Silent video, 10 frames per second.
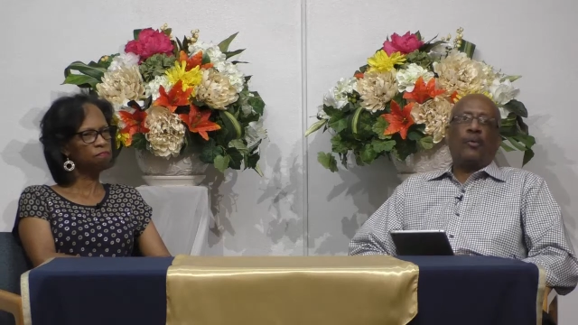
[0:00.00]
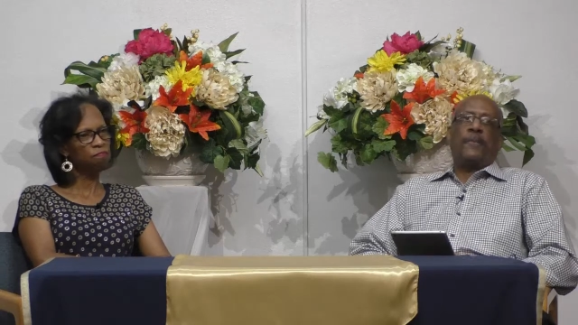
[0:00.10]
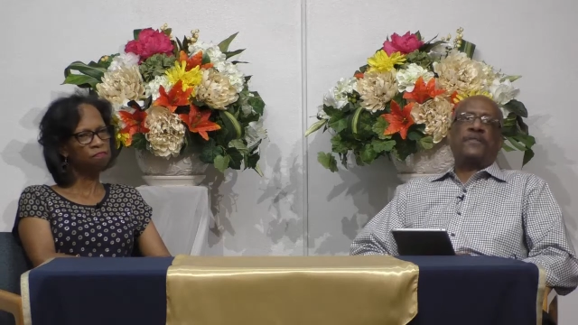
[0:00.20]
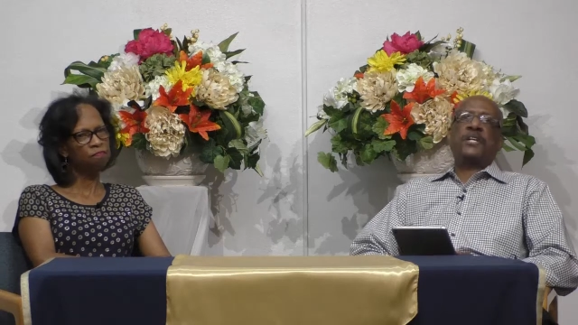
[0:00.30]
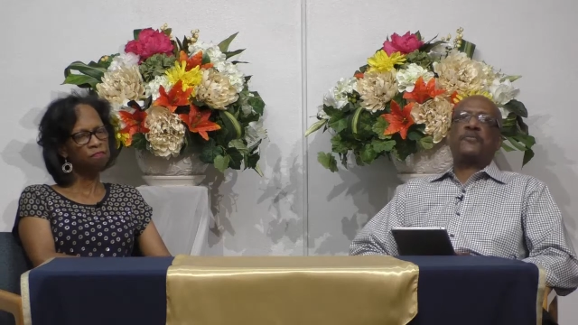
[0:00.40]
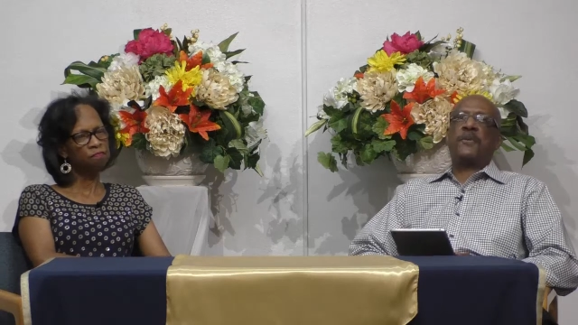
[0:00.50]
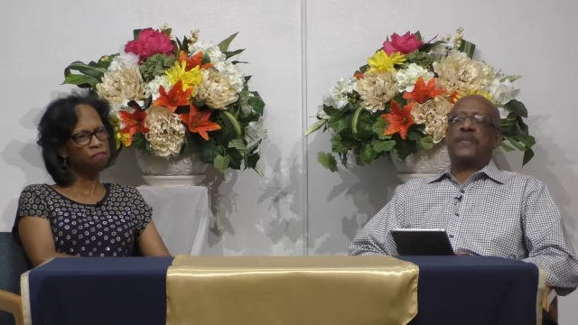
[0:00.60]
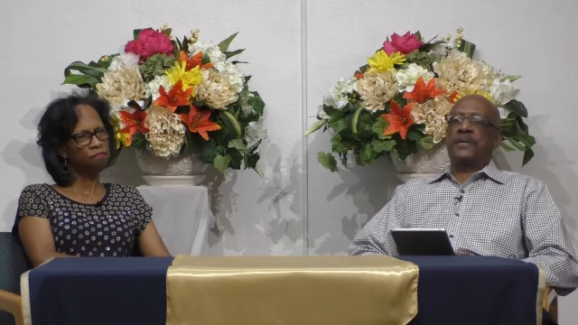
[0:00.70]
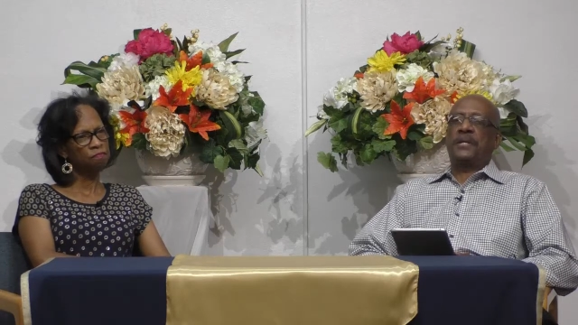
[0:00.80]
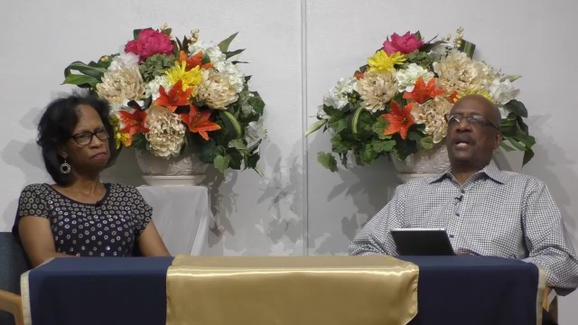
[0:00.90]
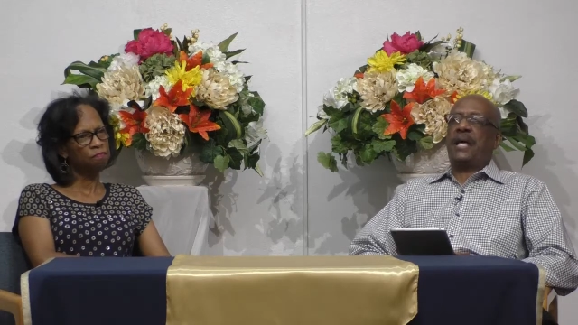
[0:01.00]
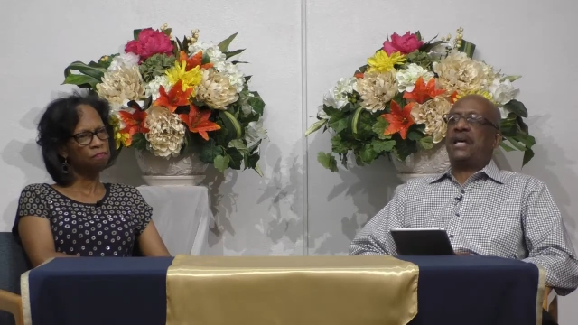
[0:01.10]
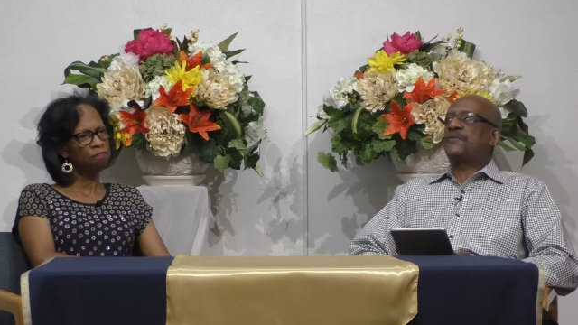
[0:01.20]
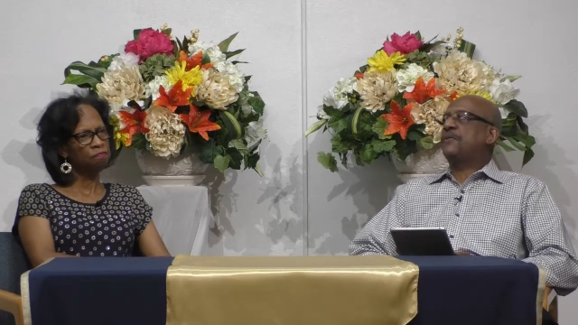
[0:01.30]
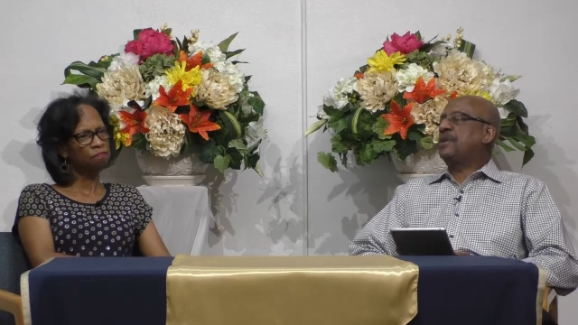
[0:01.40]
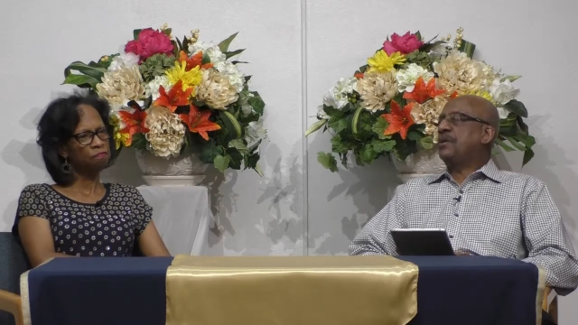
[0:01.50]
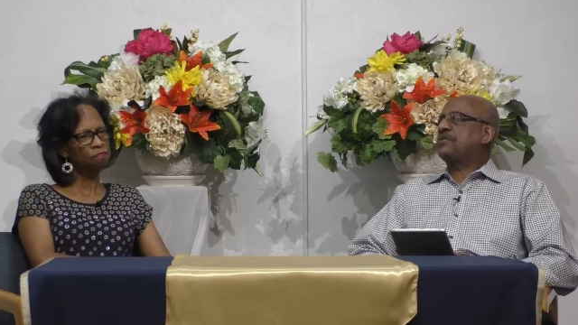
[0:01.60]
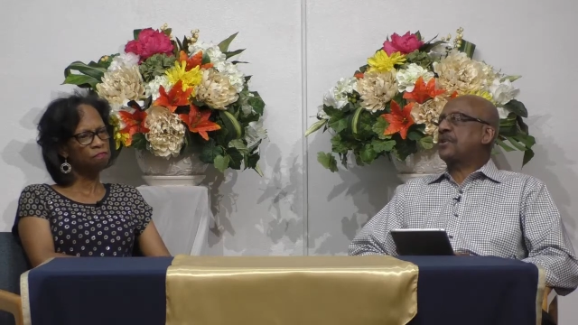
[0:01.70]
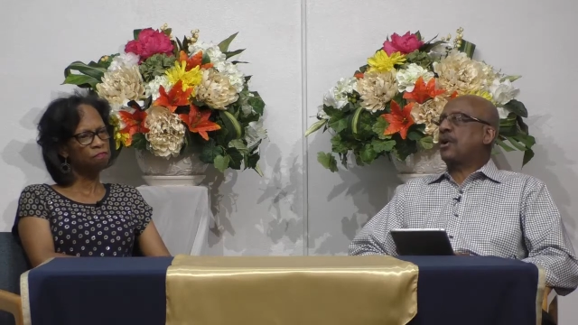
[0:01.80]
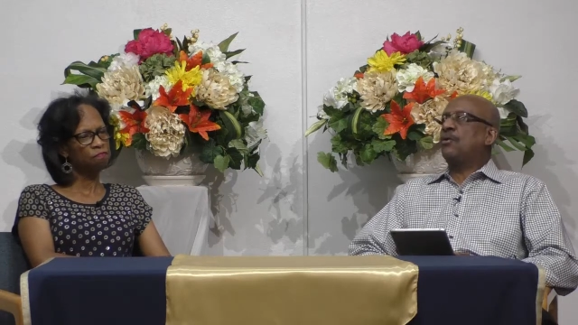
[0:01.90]
Speaker 1: What would possess people in the last few
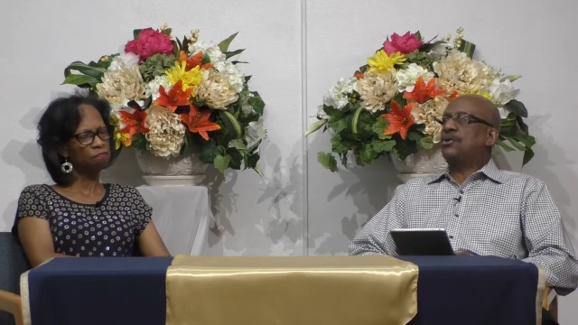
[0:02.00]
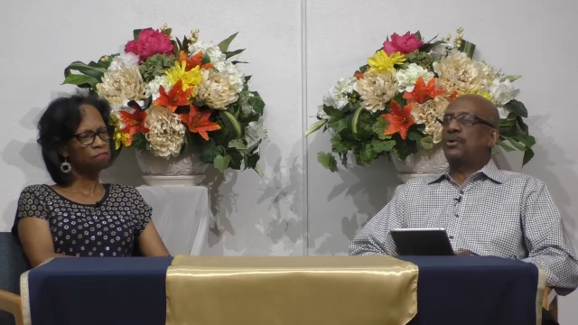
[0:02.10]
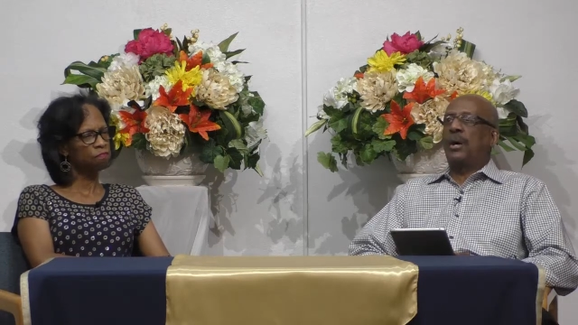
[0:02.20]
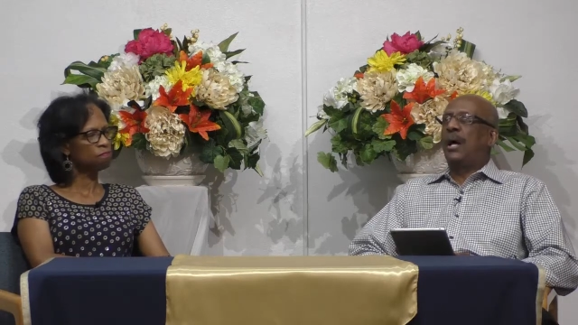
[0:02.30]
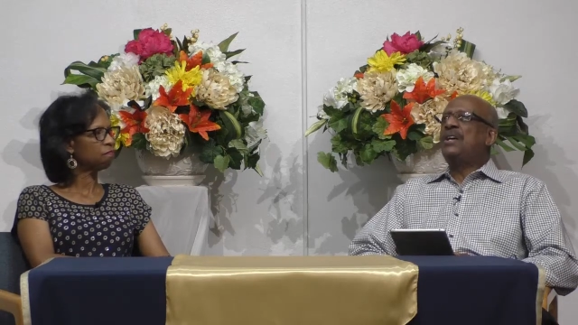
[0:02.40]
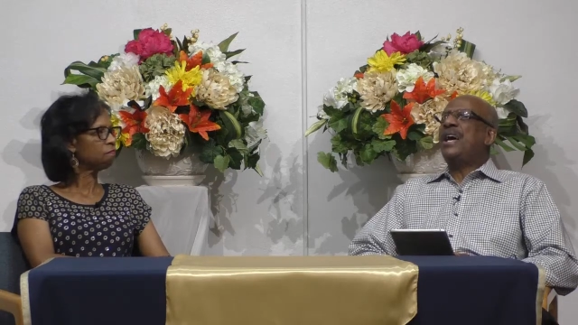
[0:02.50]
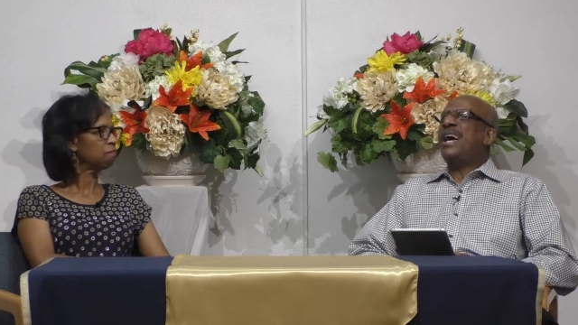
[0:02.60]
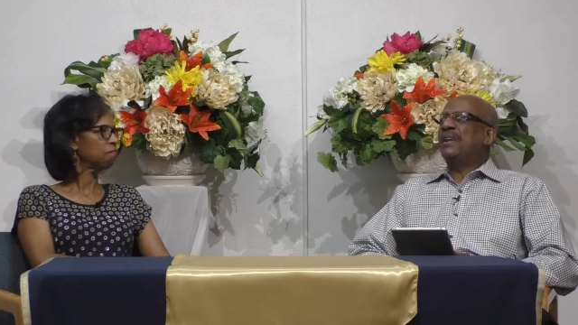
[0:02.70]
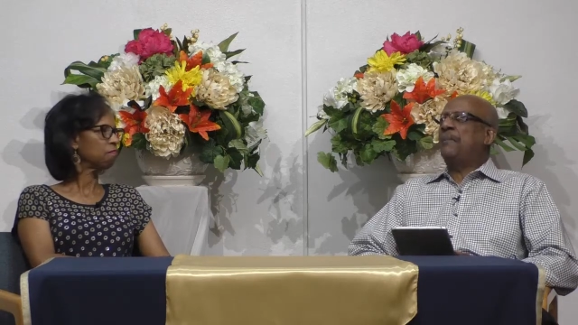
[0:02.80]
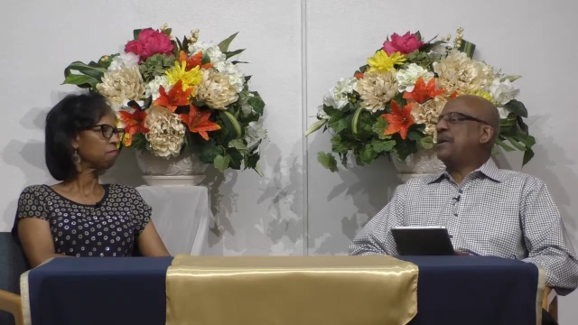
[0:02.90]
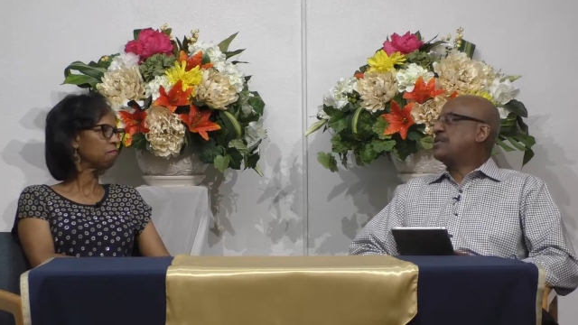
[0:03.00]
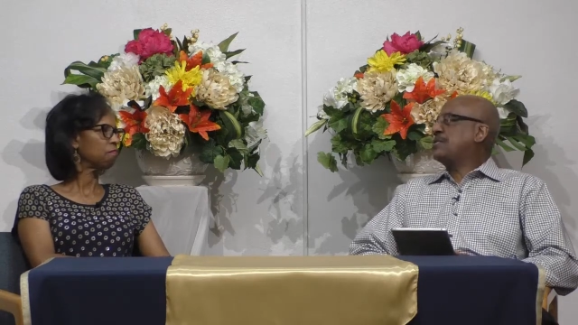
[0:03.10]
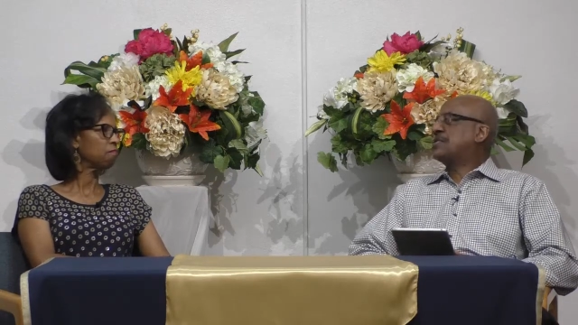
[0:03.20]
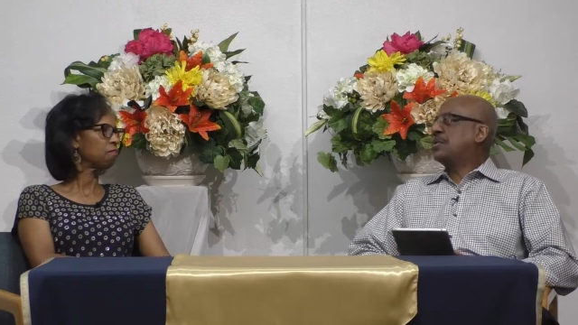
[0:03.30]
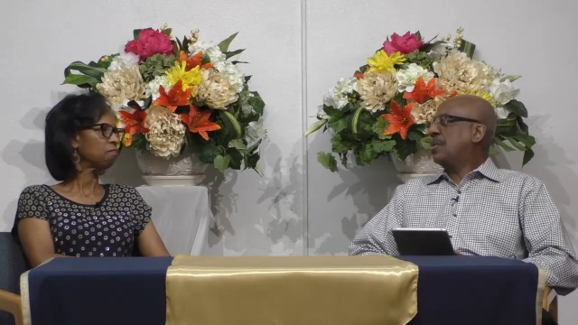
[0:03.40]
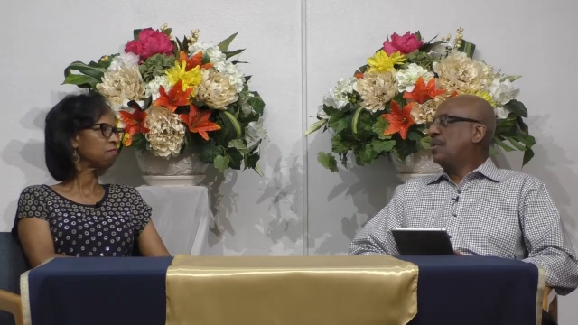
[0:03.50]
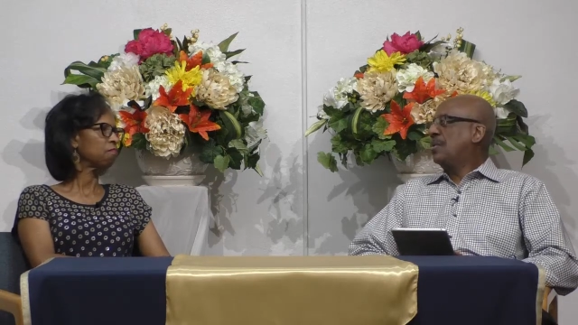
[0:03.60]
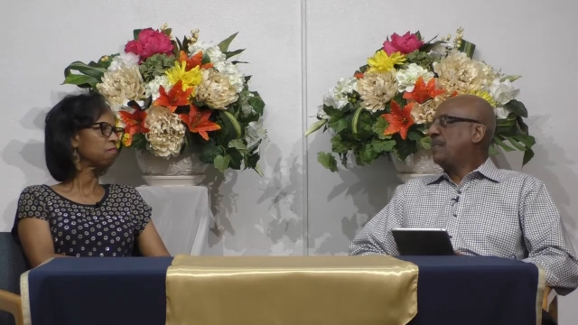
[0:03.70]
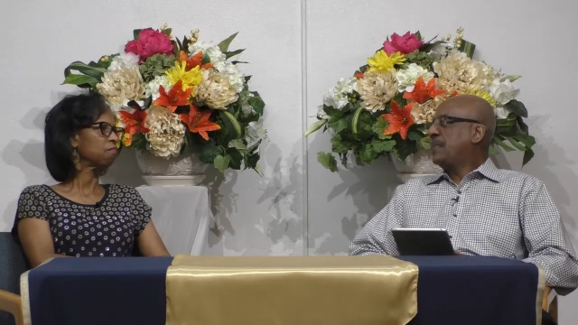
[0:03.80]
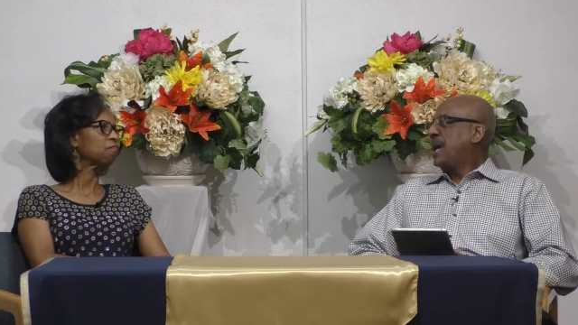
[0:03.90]
years to go to an elementary school